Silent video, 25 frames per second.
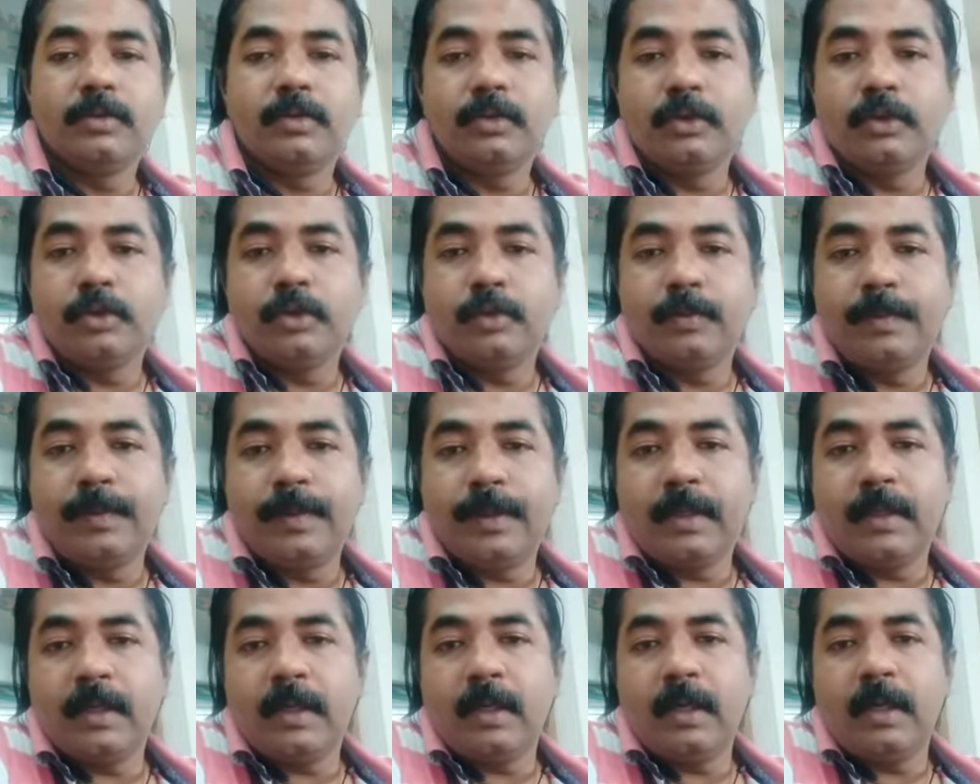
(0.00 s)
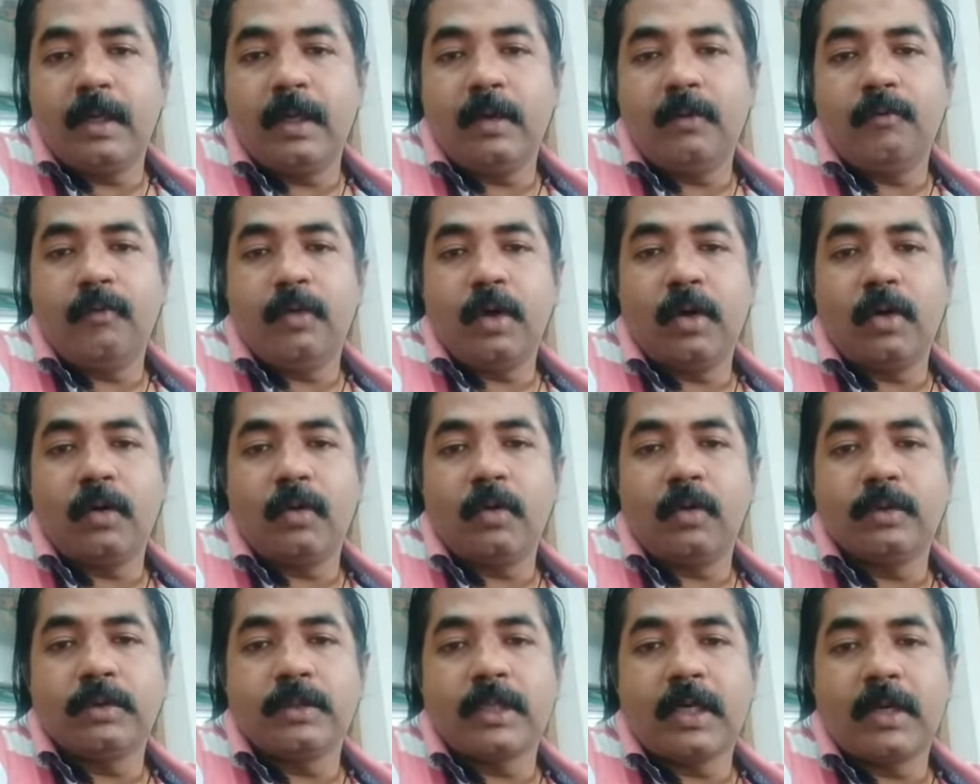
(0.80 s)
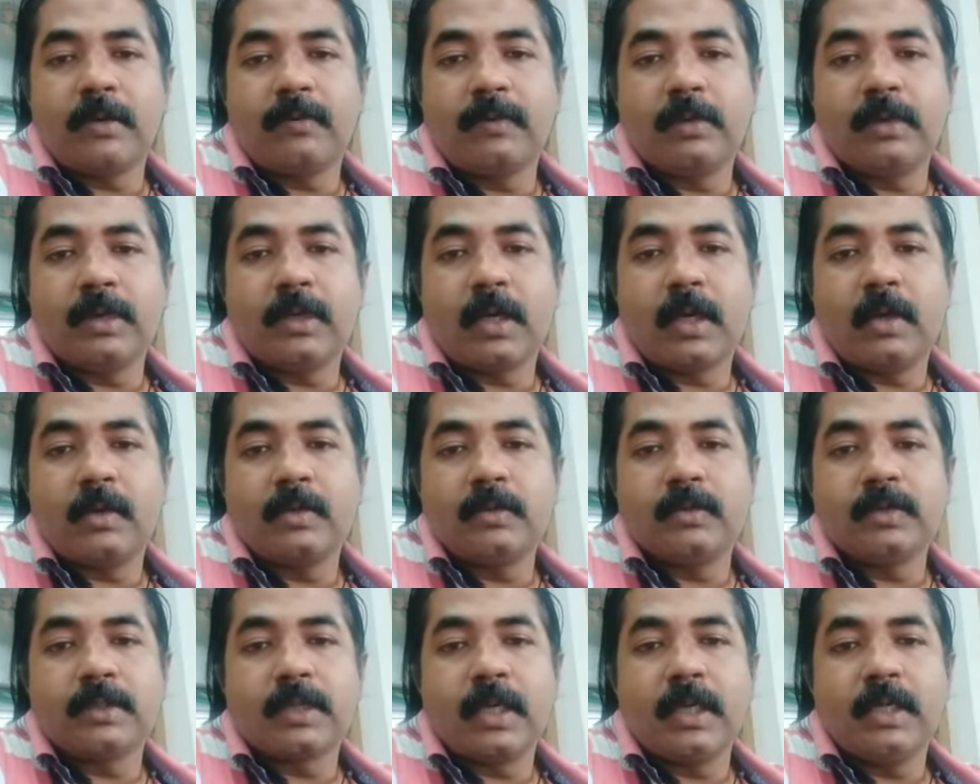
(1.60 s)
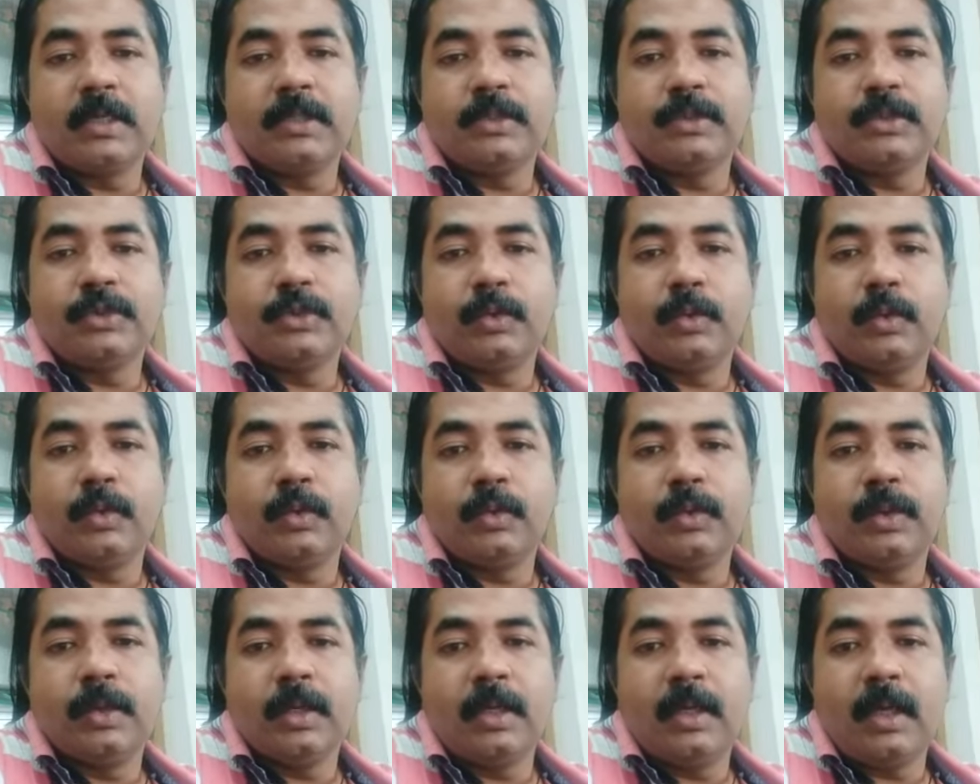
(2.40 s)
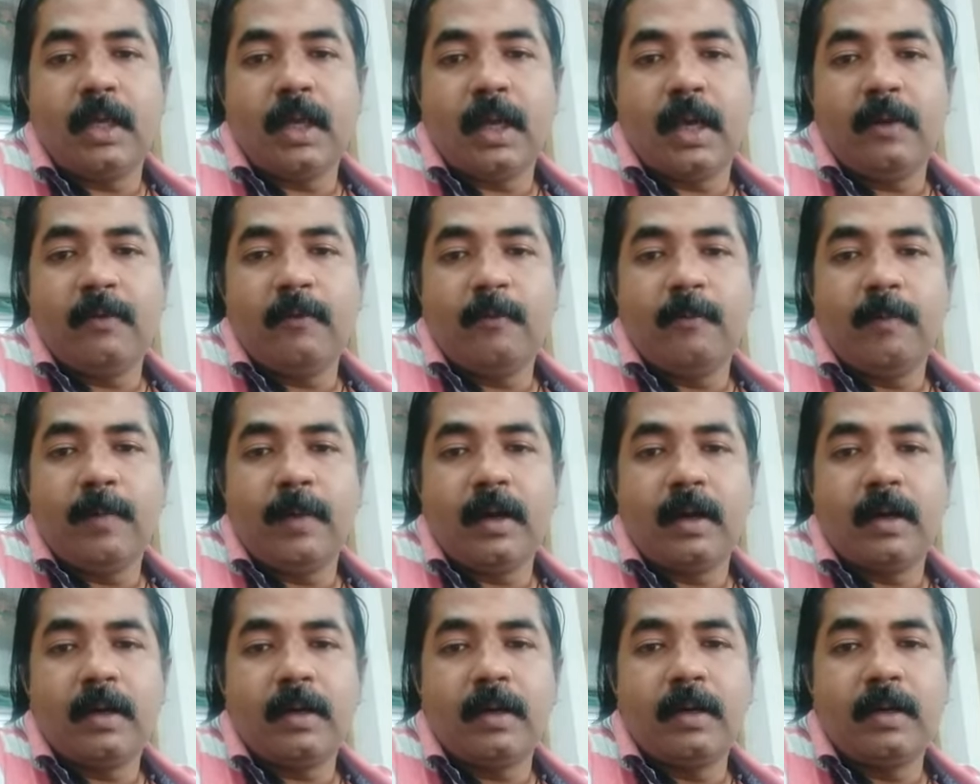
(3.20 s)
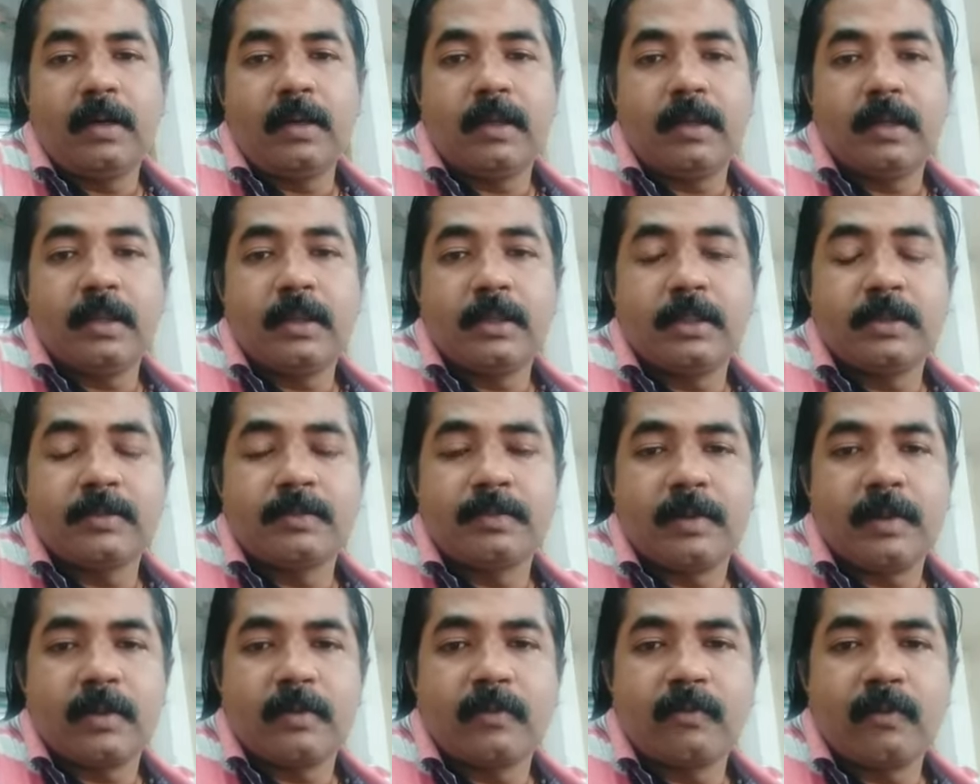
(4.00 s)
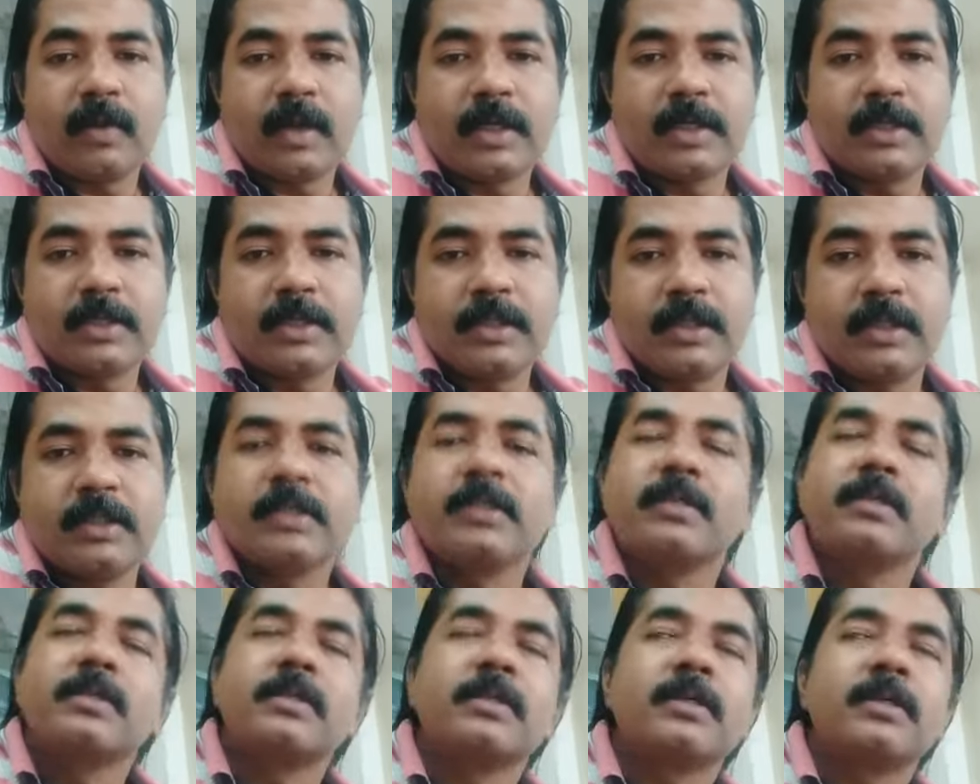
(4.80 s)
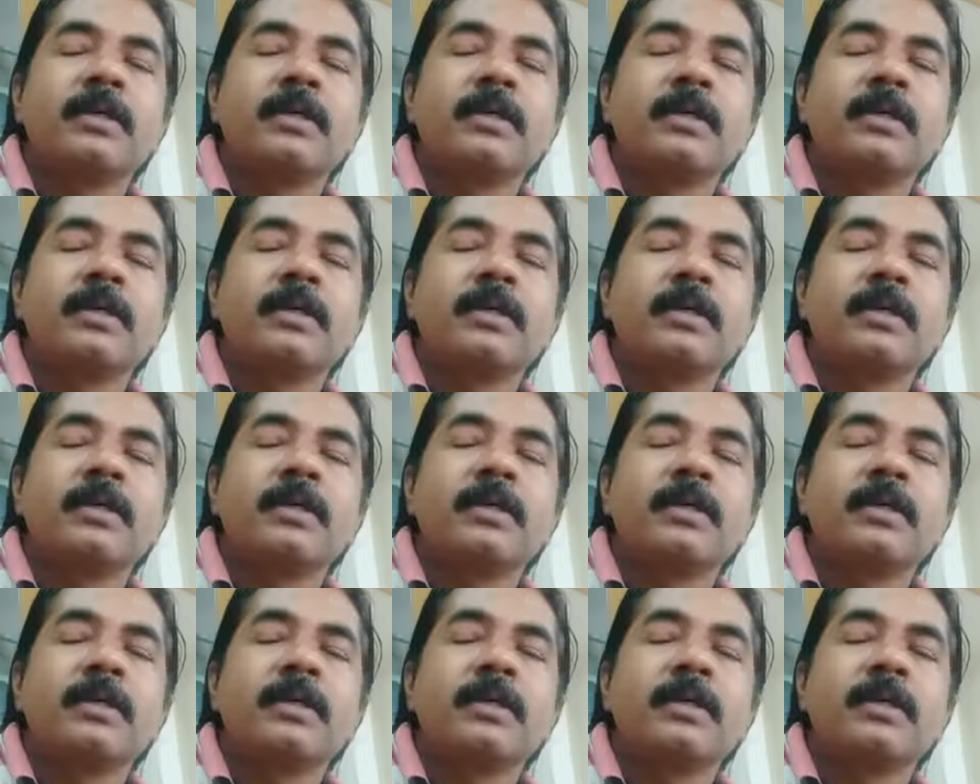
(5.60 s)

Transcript: Jupiter in Virgo 7th house can show the life partner is perfectionist.